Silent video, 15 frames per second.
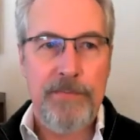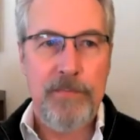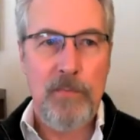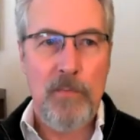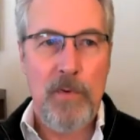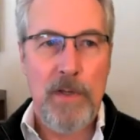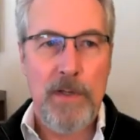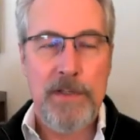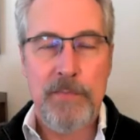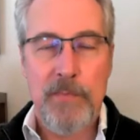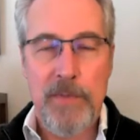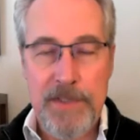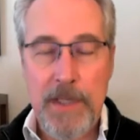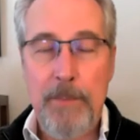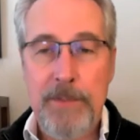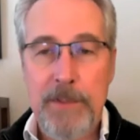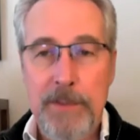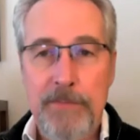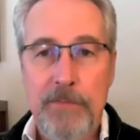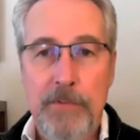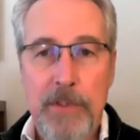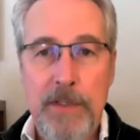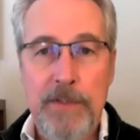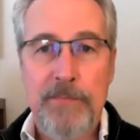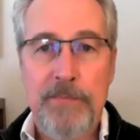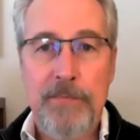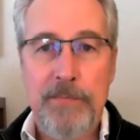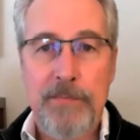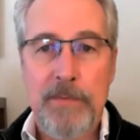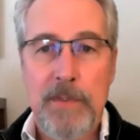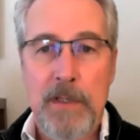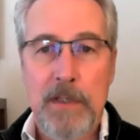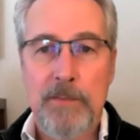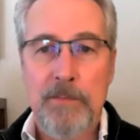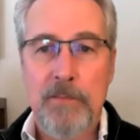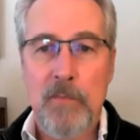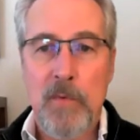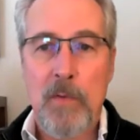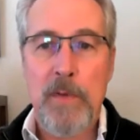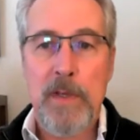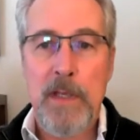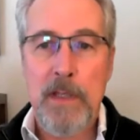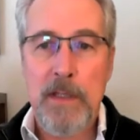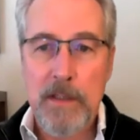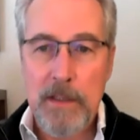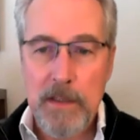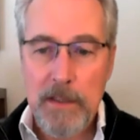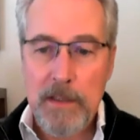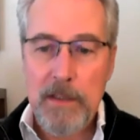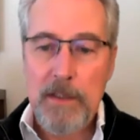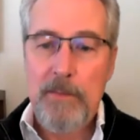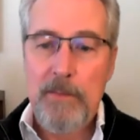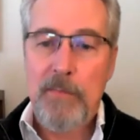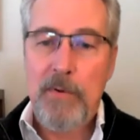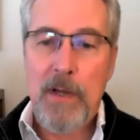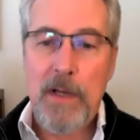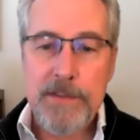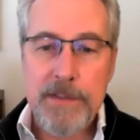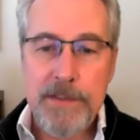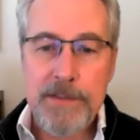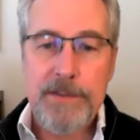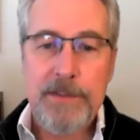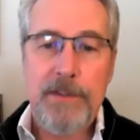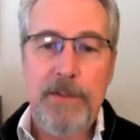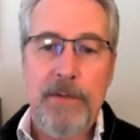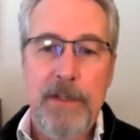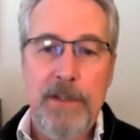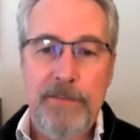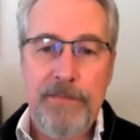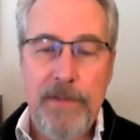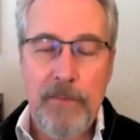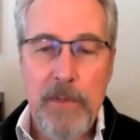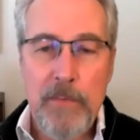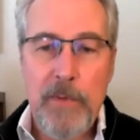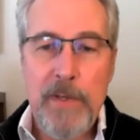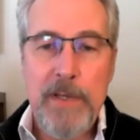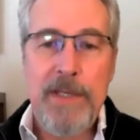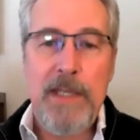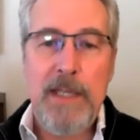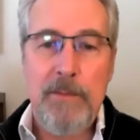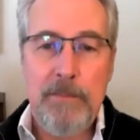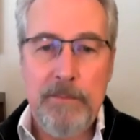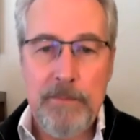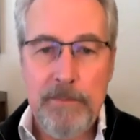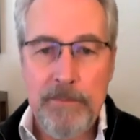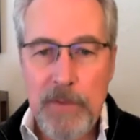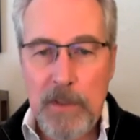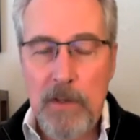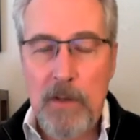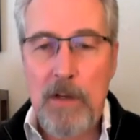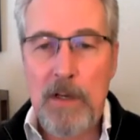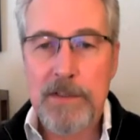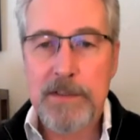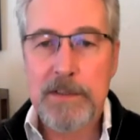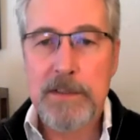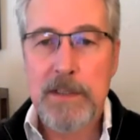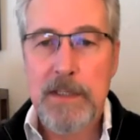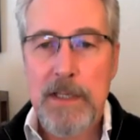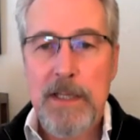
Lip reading: One is redemptive grief, where we process the grief and we redeem the loss.